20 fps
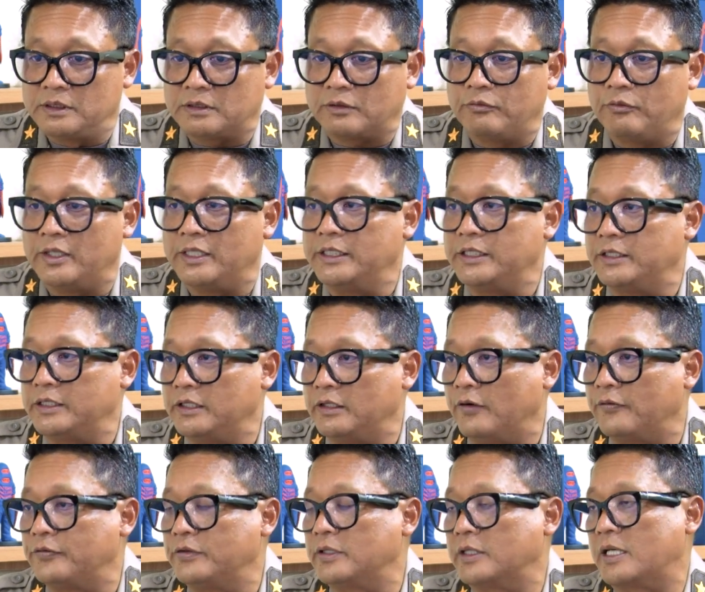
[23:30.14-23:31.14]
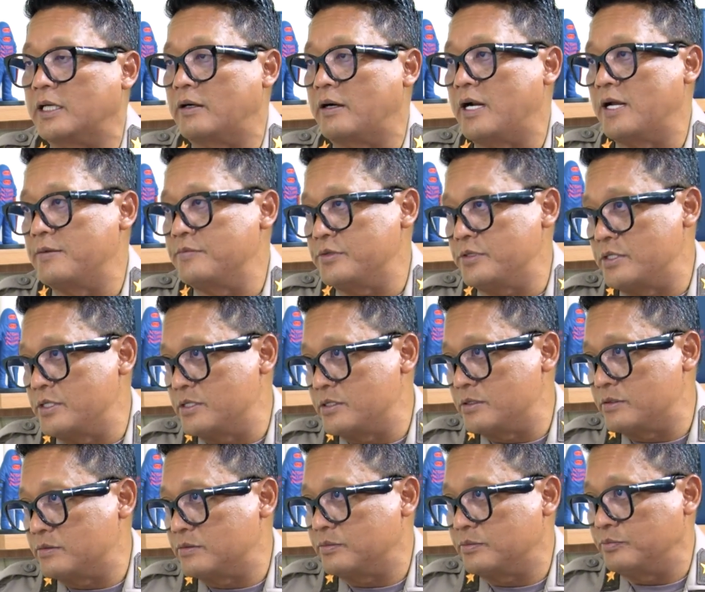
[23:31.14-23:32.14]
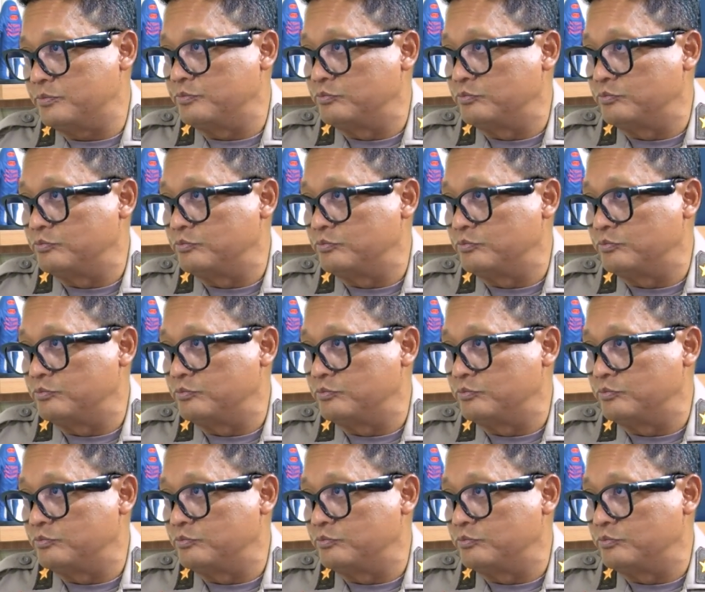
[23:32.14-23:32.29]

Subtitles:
quality of the crime is